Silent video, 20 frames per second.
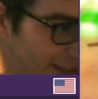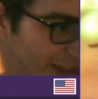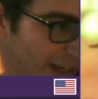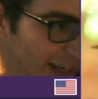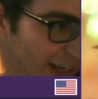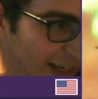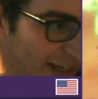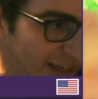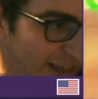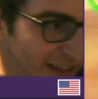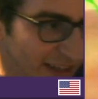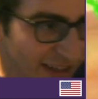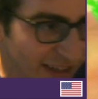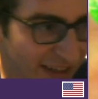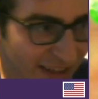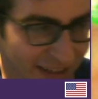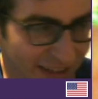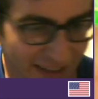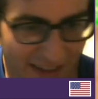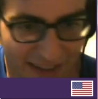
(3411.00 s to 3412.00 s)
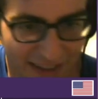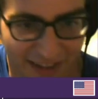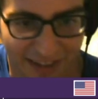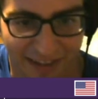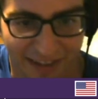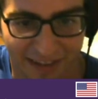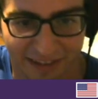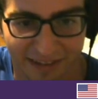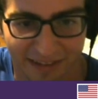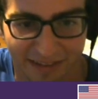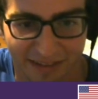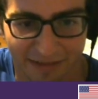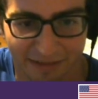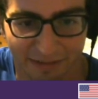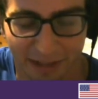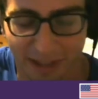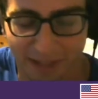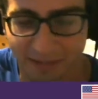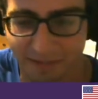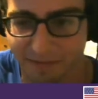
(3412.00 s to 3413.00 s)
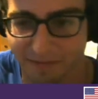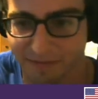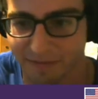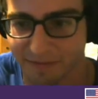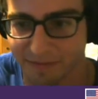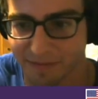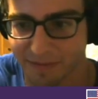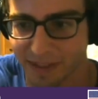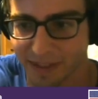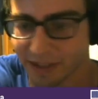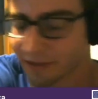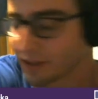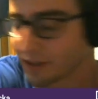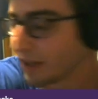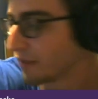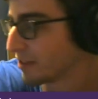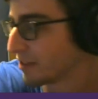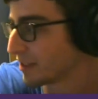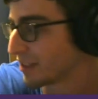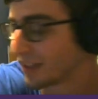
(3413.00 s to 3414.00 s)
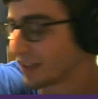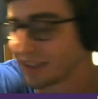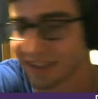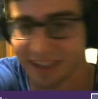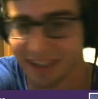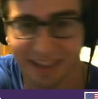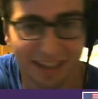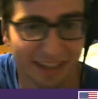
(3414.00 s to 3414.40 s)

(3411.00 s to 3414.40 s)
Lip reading: chat, and yeah, thanks for having us on